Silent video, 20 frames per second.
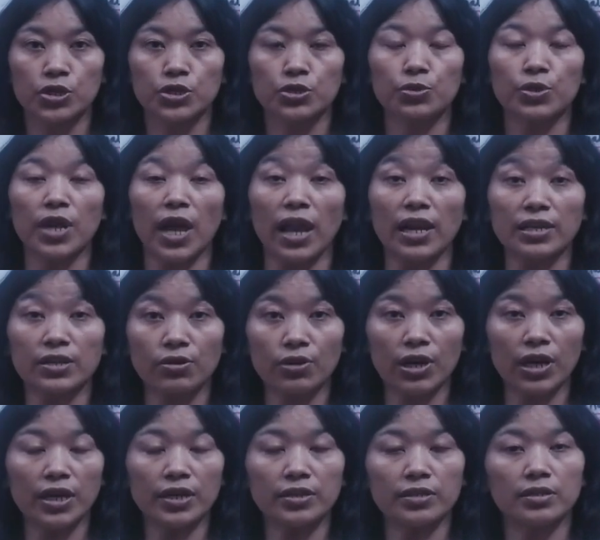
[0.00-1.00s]
to
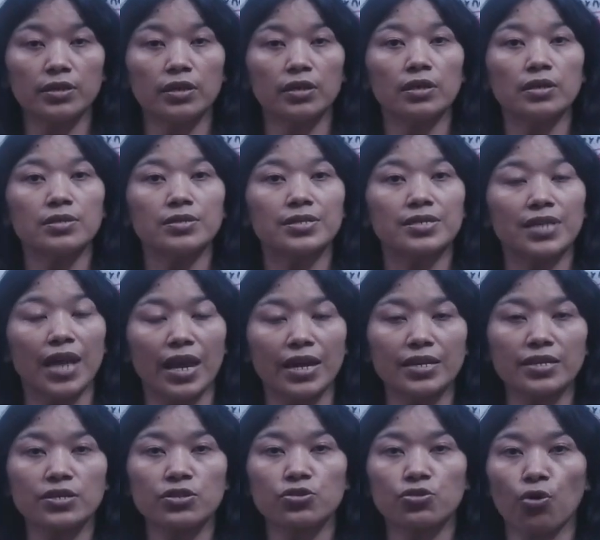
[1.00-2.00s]
calculate the
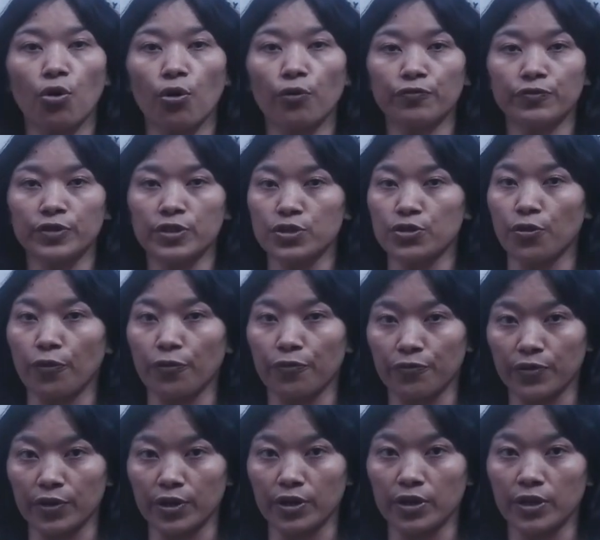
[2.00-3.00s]
size of the
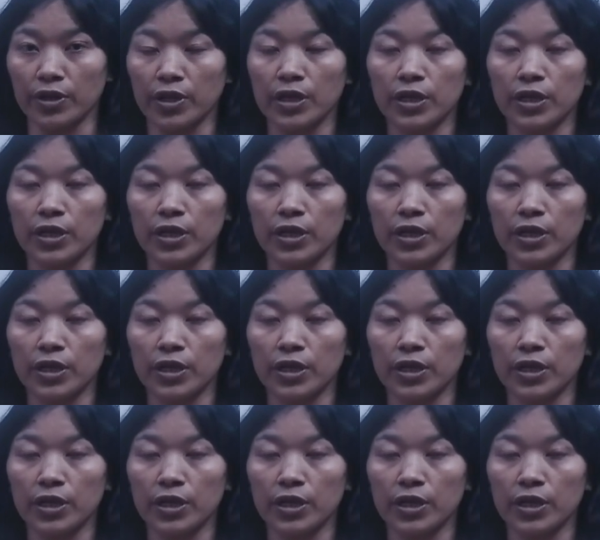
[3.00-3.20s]
software.